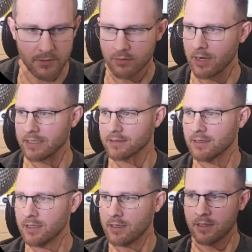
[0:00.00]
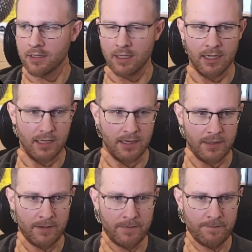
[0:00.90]
great.
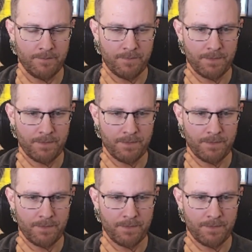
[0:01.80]
So